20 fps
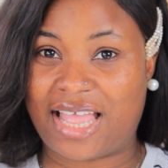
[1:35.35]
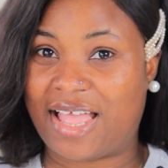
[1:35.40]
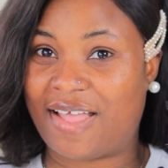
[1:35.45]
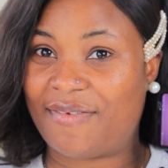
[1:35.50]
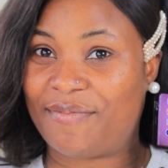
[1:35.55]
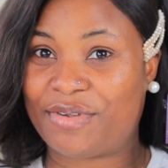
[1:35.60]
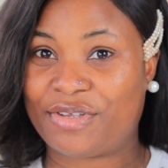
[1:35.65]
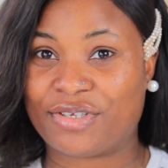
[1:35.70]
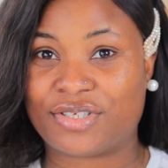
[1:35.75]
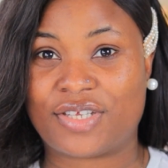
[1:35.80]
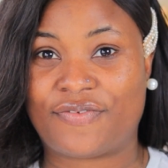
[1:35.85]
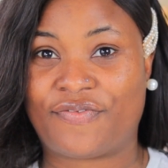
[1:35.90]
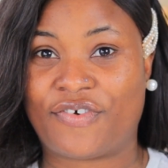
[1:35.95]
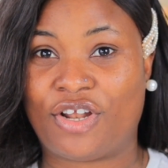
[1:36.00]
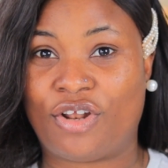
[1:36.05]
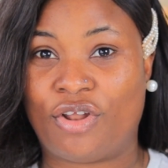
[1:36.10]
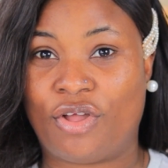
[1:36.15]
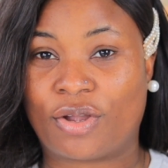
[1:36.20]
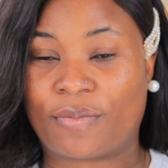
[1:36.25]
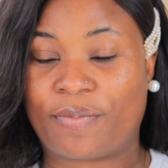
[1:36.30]
I've been using it for
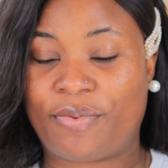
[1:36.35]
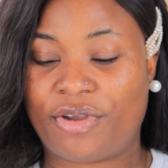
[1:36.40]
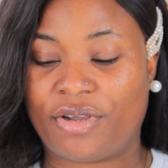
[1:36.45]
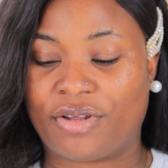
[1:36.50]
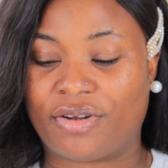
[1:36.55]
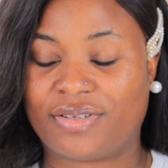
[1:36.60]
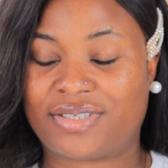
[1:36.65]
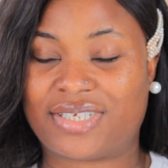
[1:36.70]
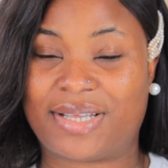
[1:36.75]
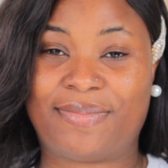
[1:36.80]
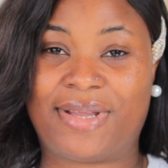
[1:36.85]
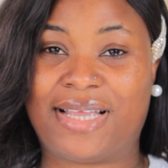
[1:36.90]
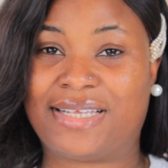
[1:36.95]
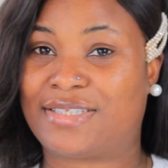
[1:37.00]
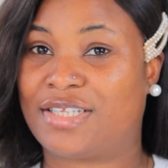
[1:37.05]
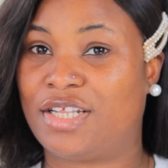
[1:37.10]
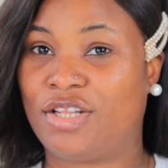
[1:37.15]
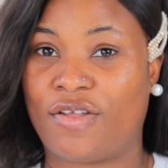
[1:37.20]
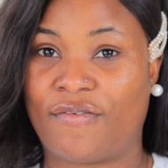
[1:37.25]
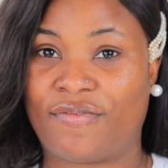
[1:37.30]
a long period of time. I
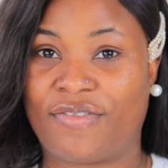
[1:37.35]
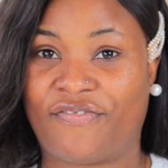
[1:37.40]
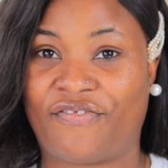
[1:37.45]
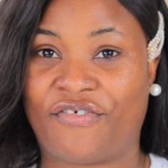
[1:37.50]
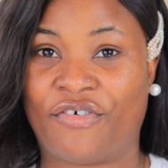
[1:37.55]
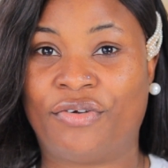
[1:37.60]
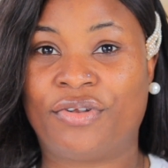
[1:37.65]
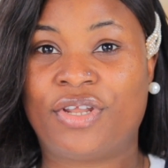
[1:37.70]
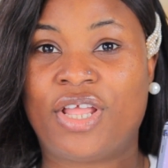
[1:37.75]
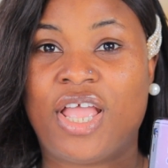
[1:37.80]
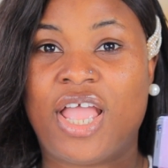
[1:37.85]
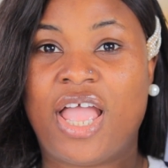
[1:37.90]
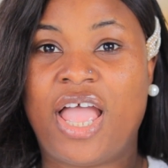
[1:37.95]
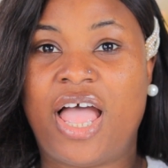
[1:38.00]
still love the phone.